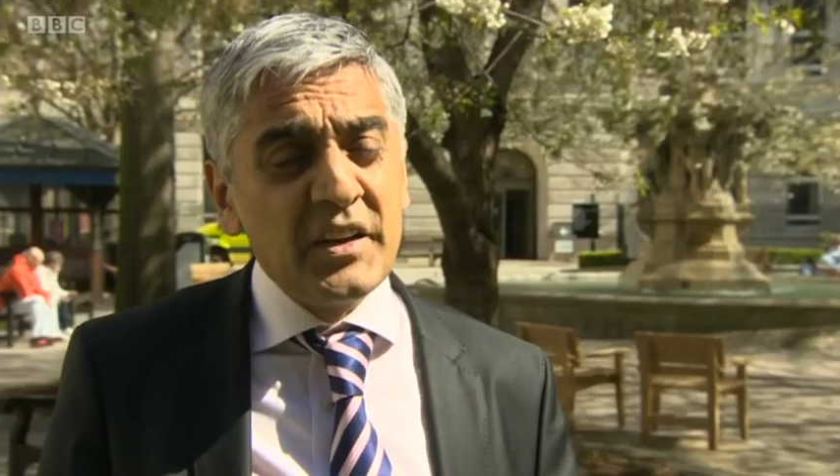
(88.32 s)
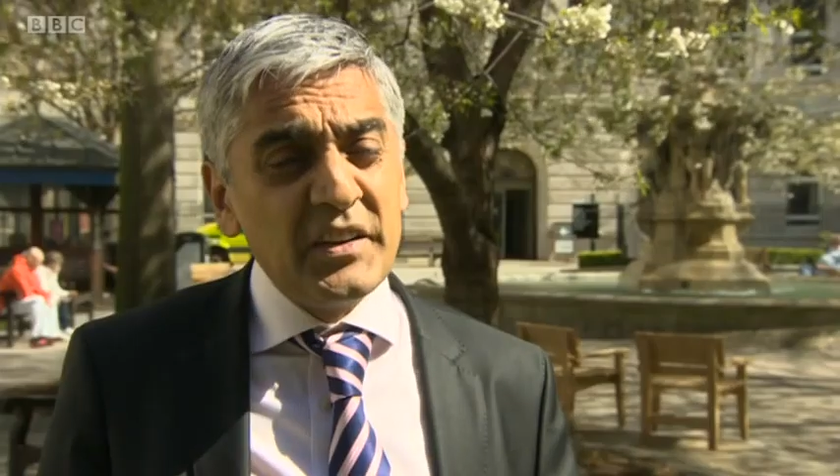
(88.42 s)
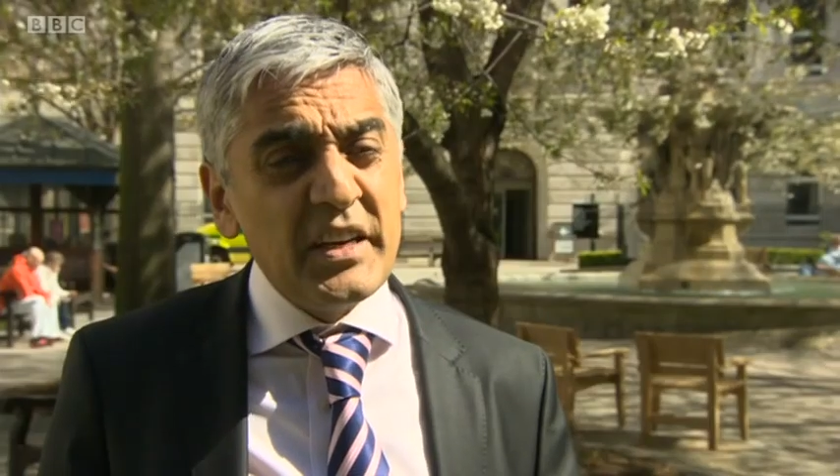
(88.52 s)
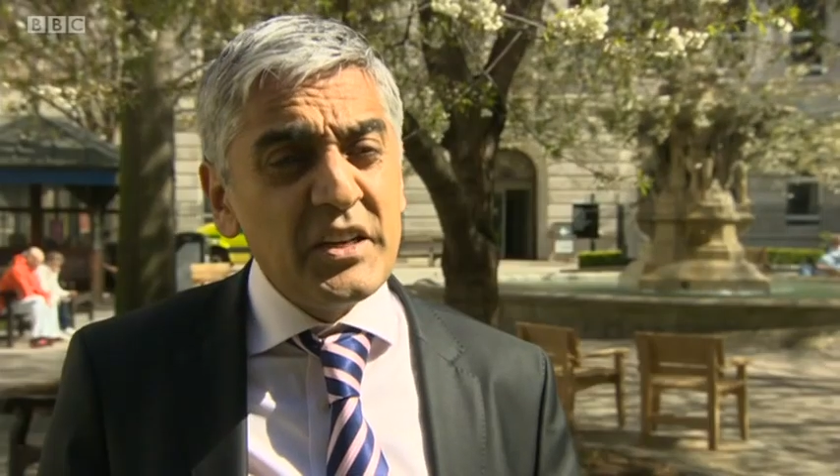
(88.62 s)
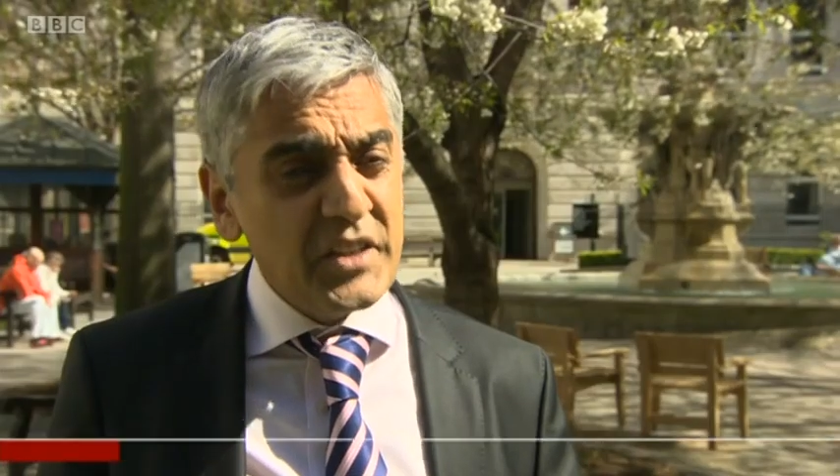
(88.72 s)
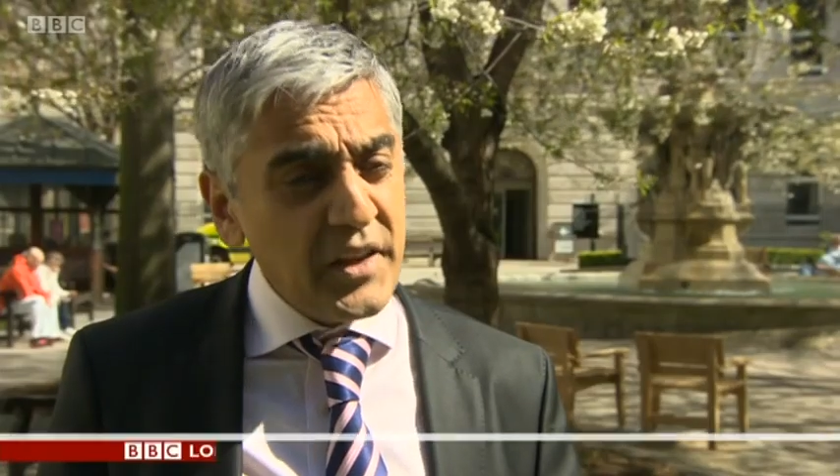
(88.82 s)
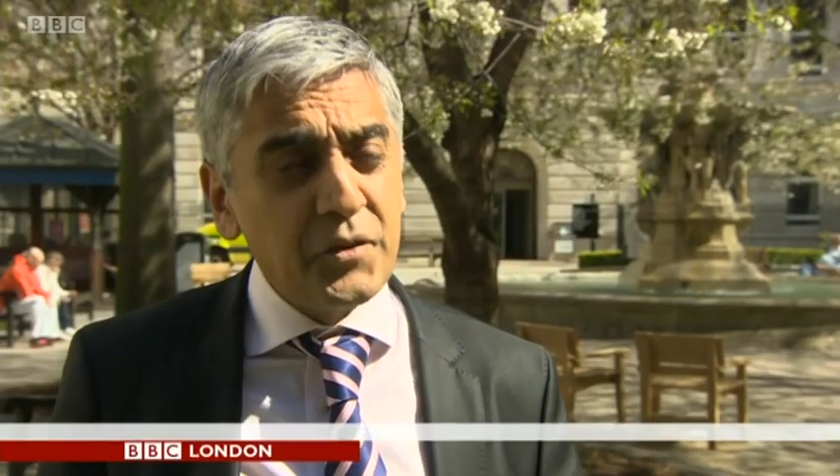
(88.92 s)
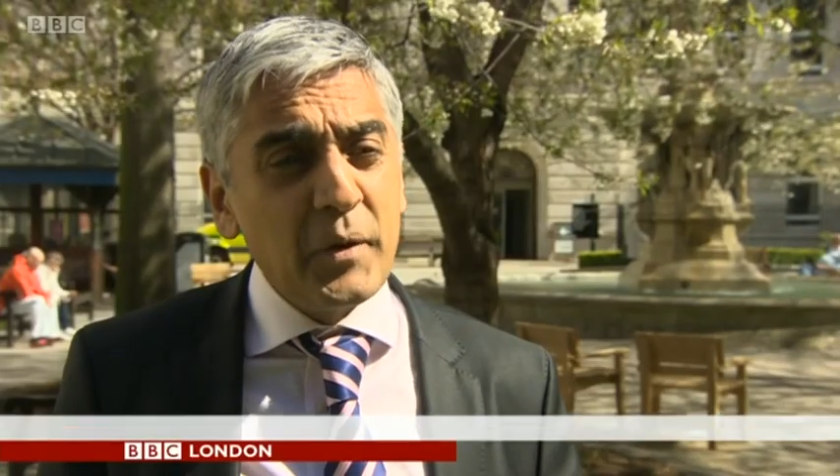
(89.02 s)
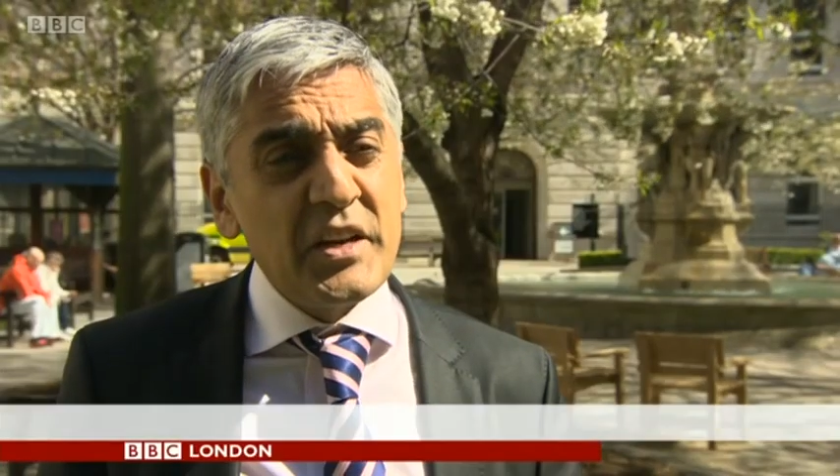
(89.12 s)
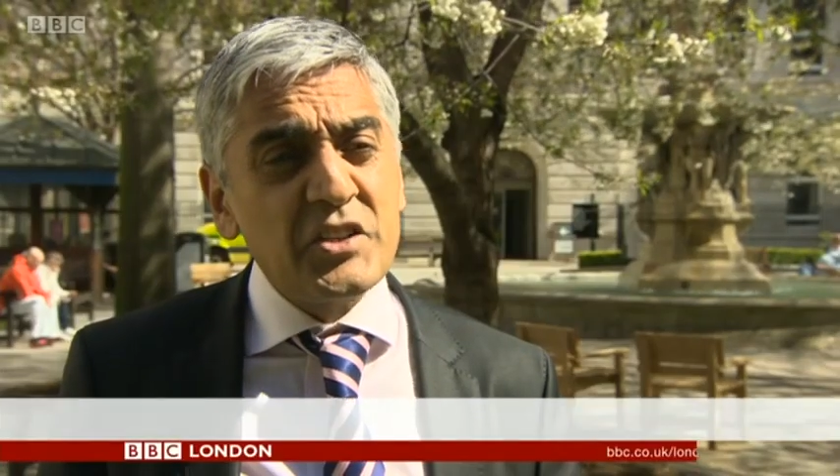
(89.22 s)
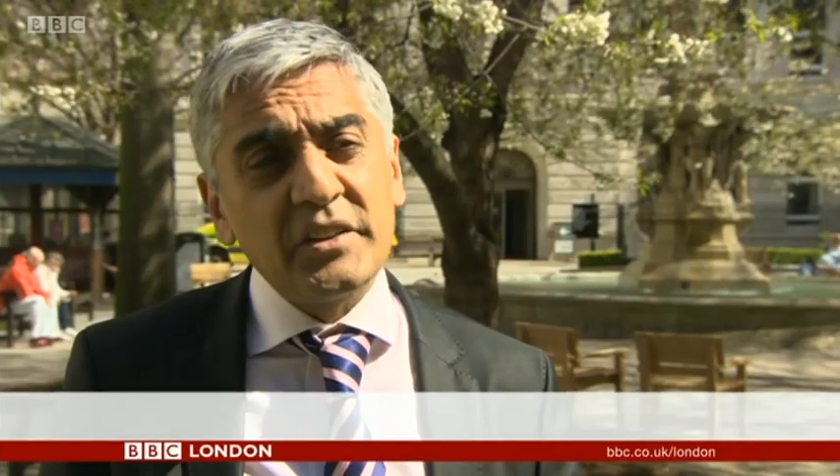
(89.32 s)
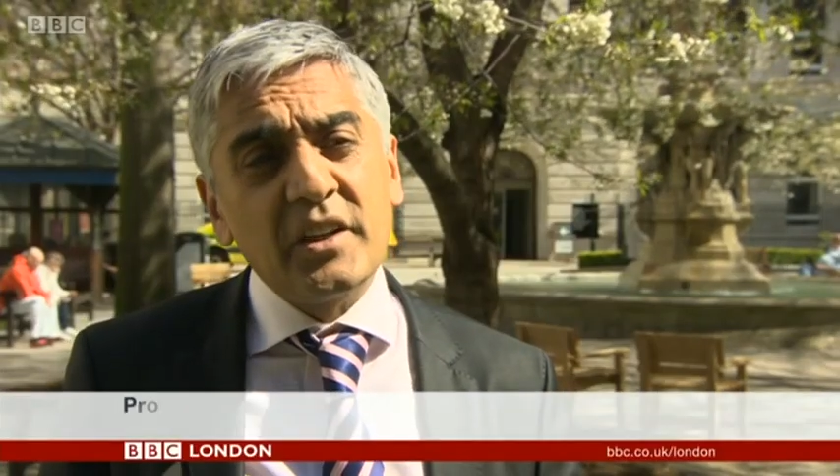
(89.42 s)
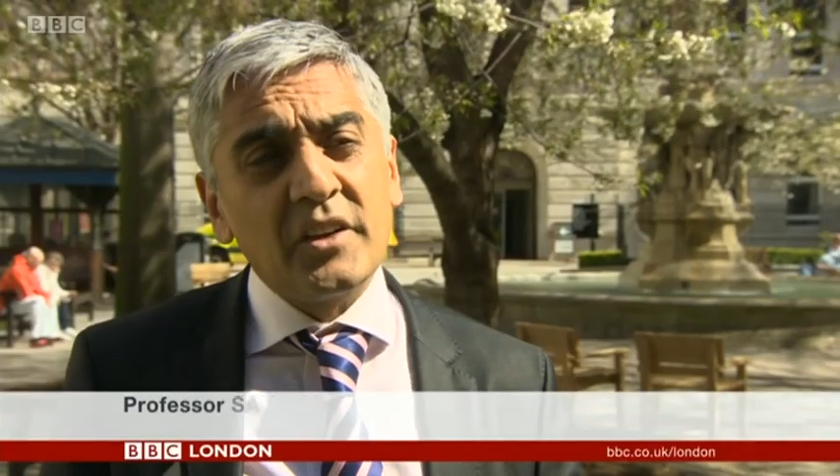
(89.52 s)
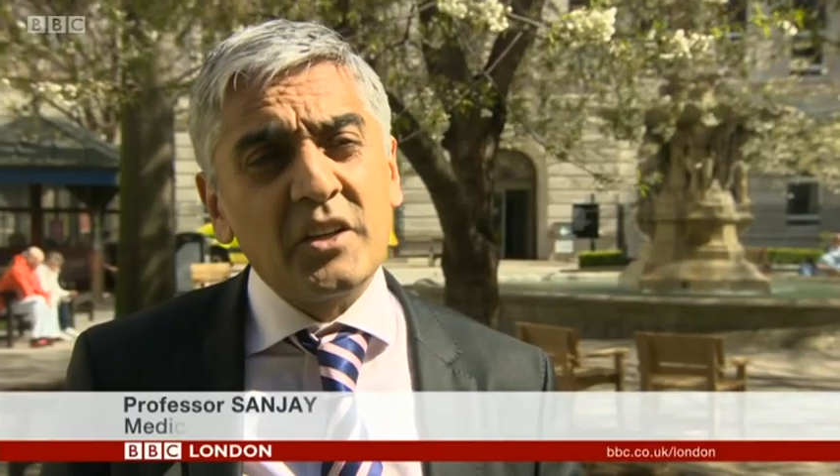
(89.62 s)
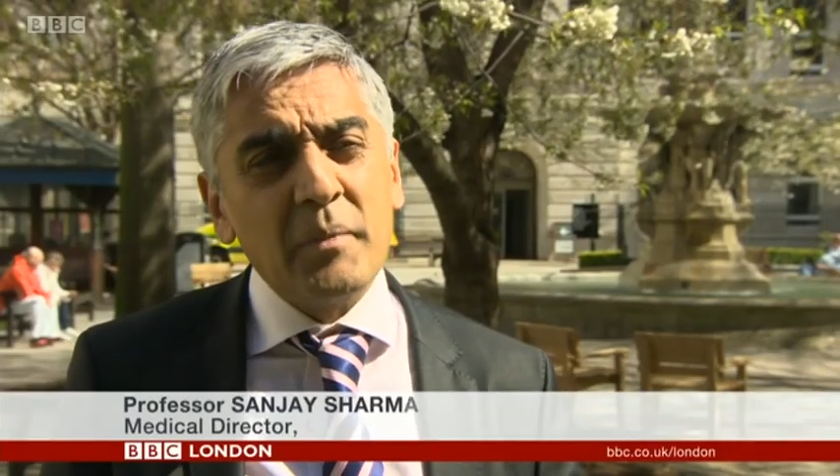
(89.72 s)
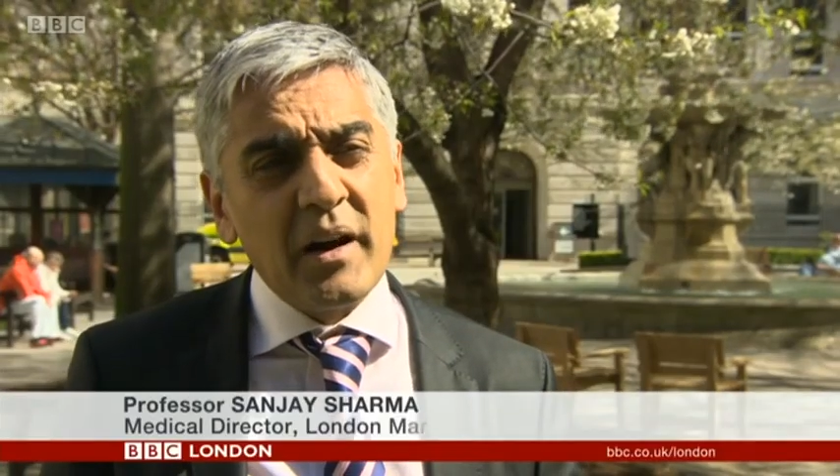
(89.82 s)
The death rates in the London